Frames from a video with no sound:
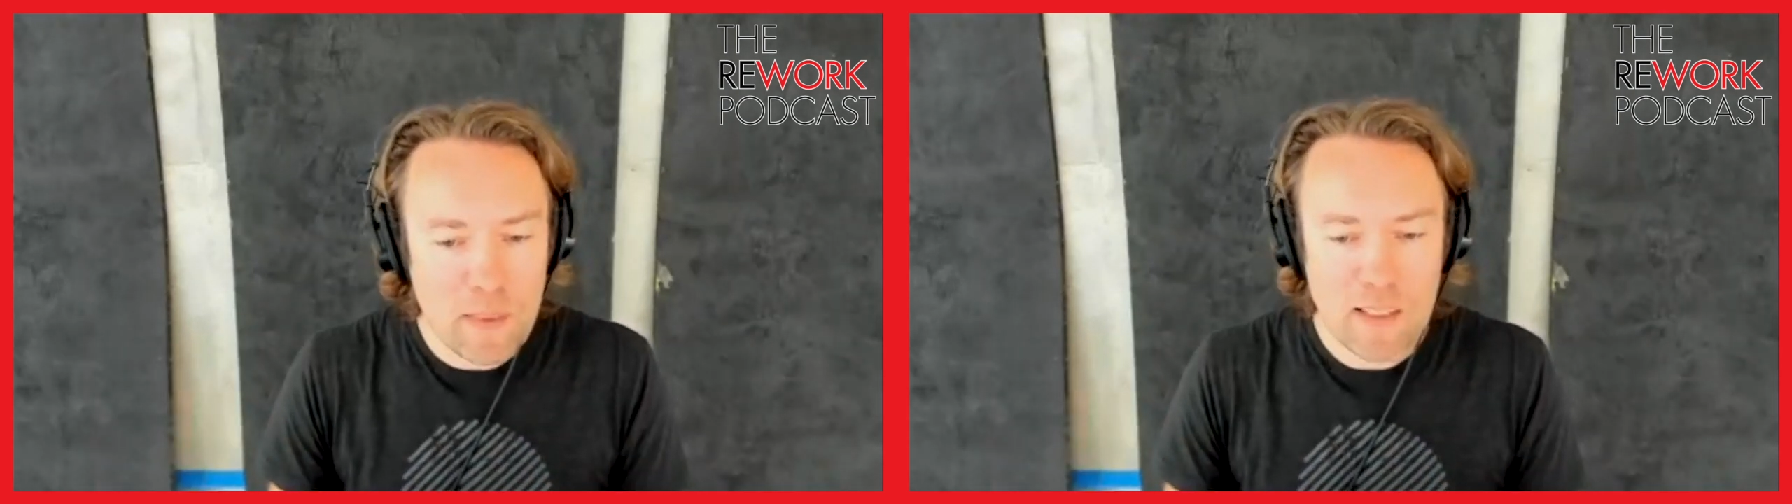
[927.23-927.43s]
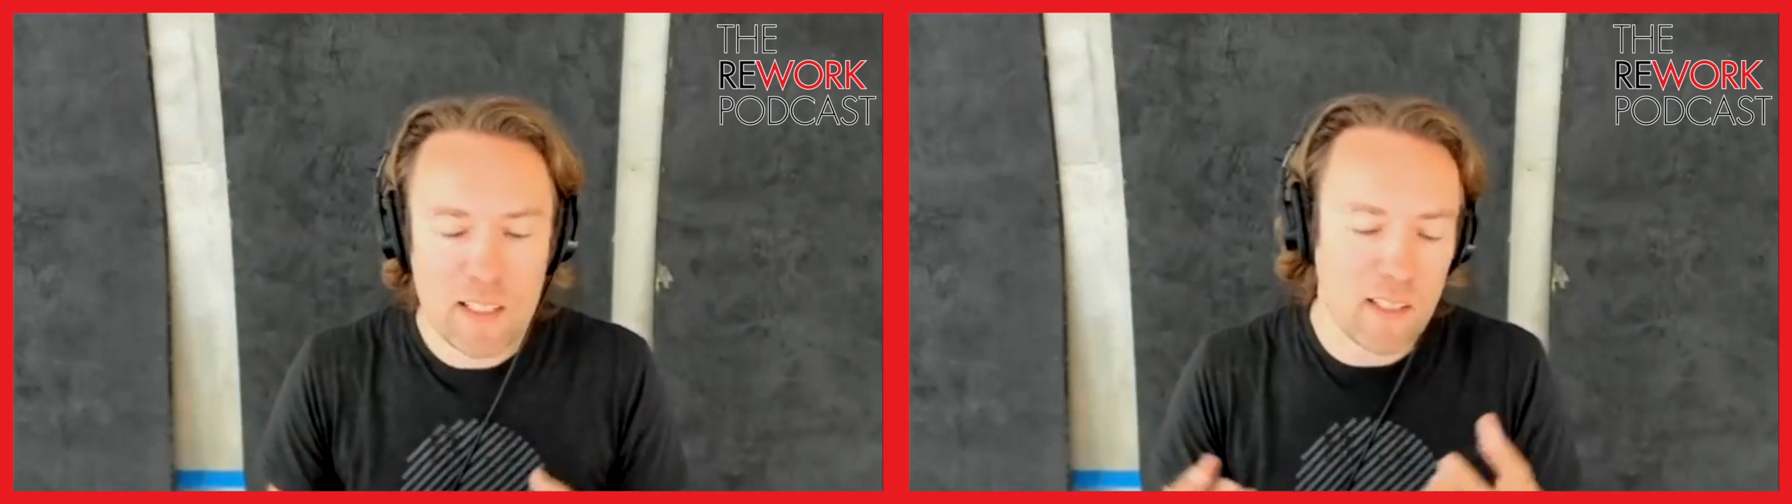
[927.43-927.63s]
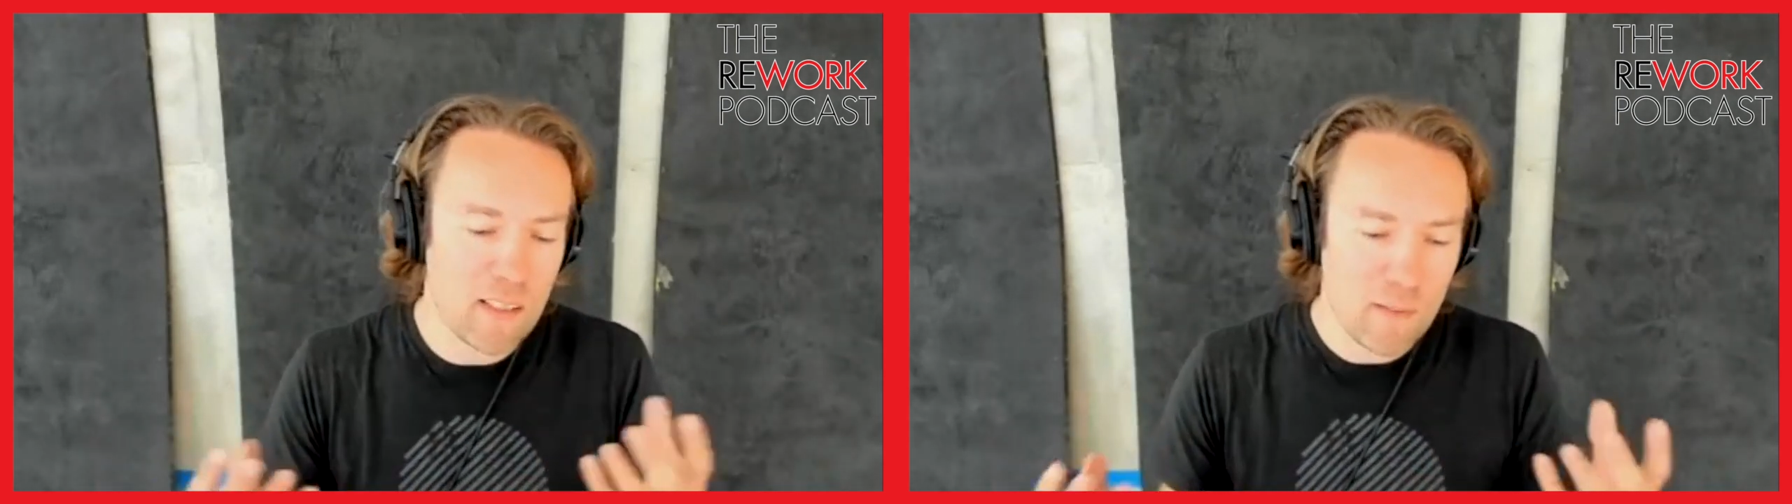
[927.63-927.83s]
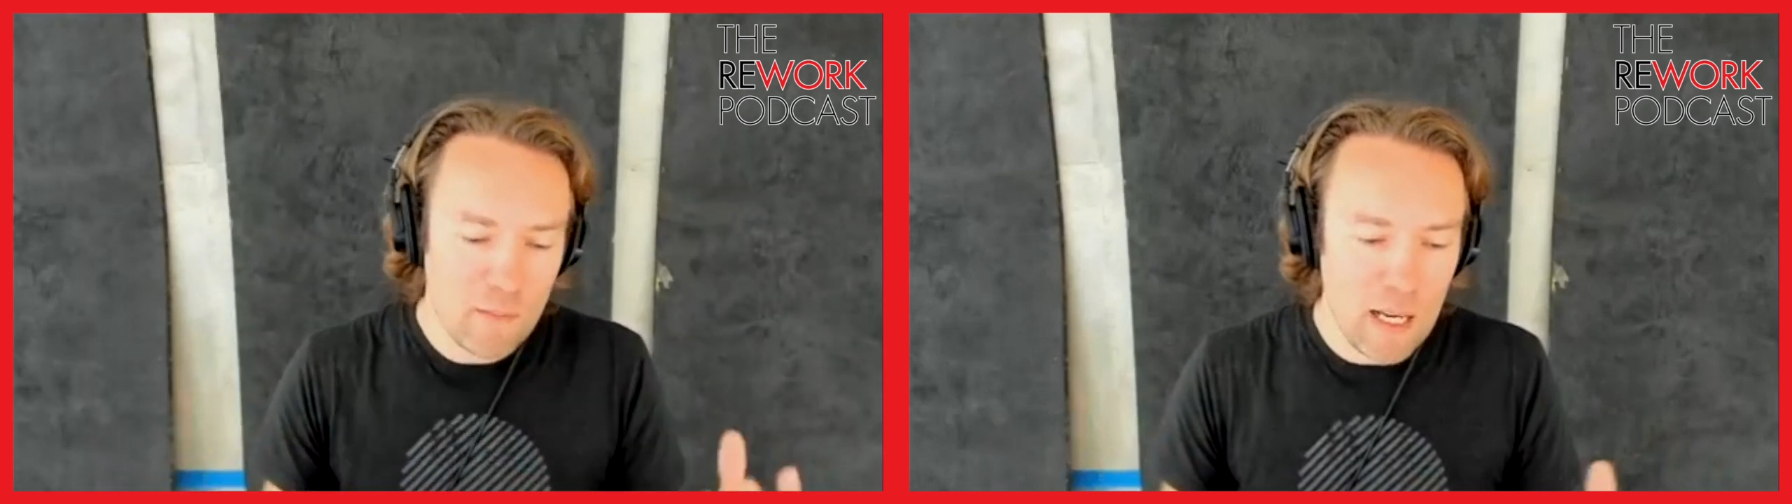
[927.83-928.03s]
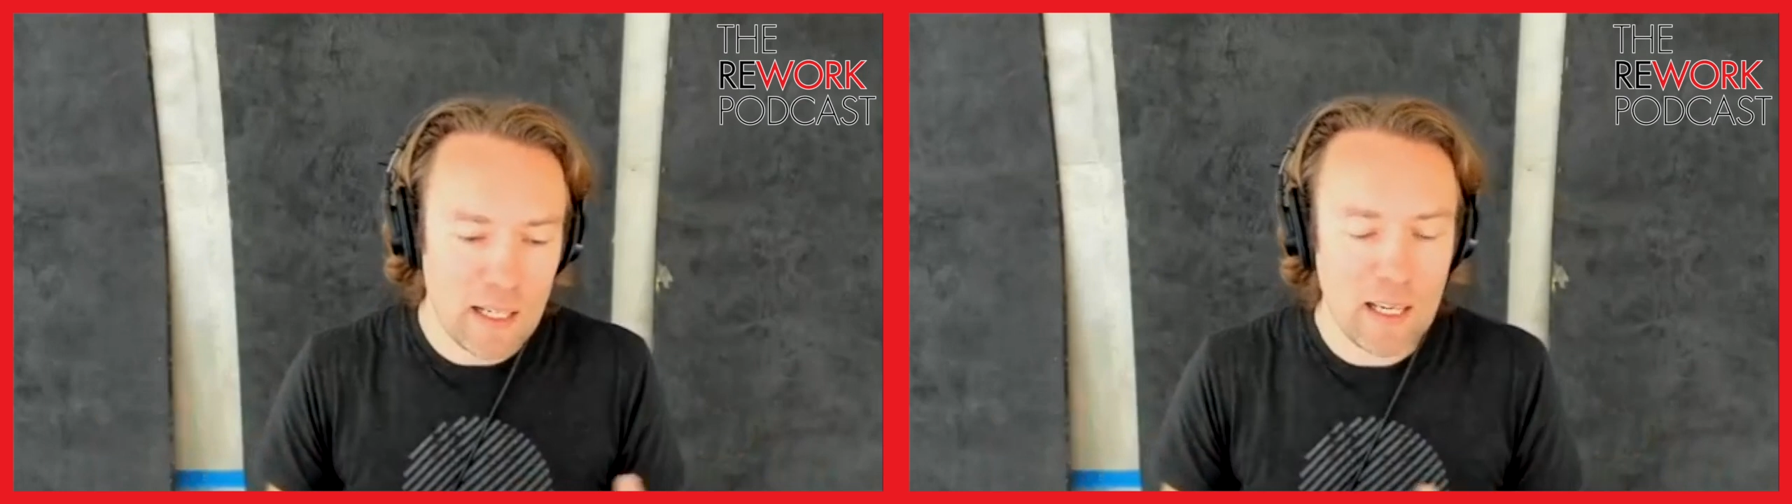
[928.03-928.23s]
This is,
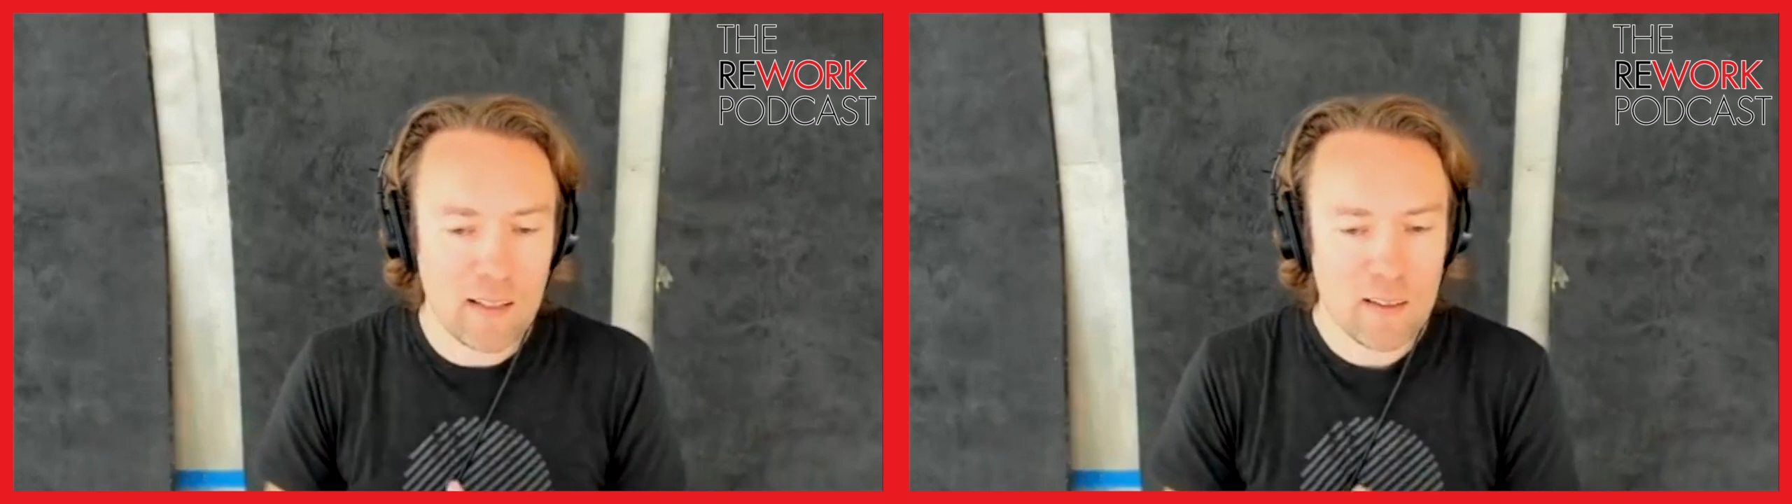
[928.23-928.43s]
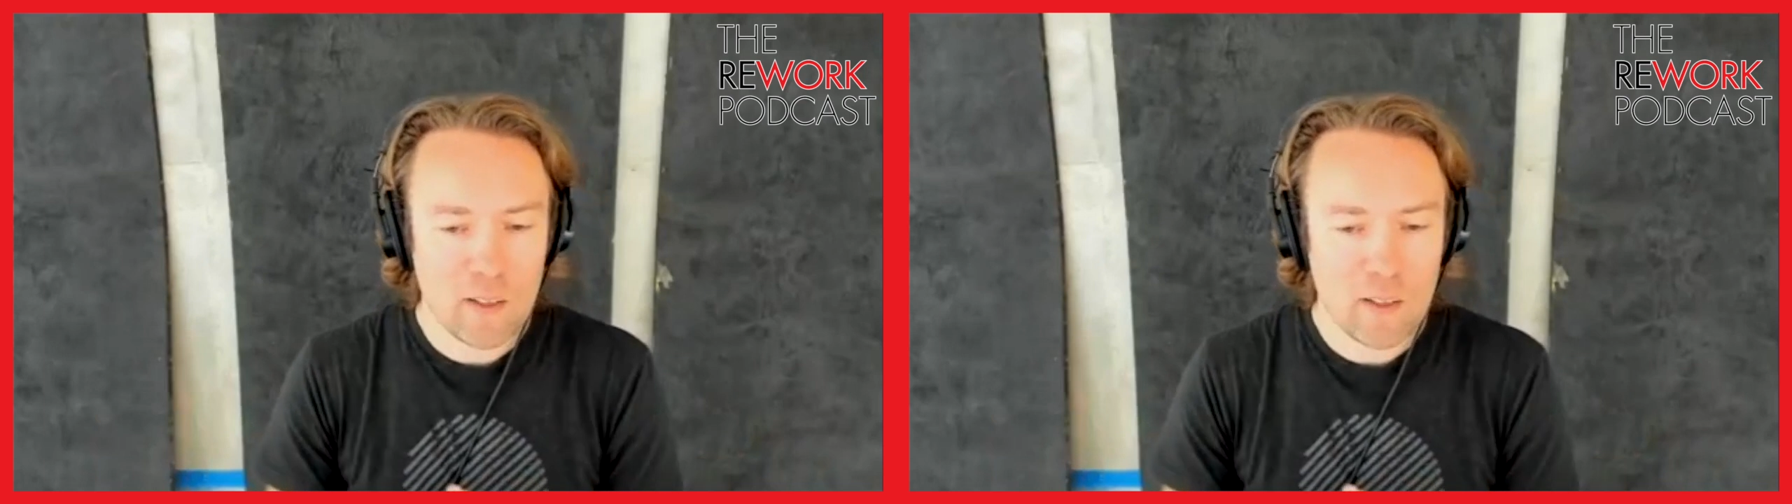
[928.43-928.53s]
again,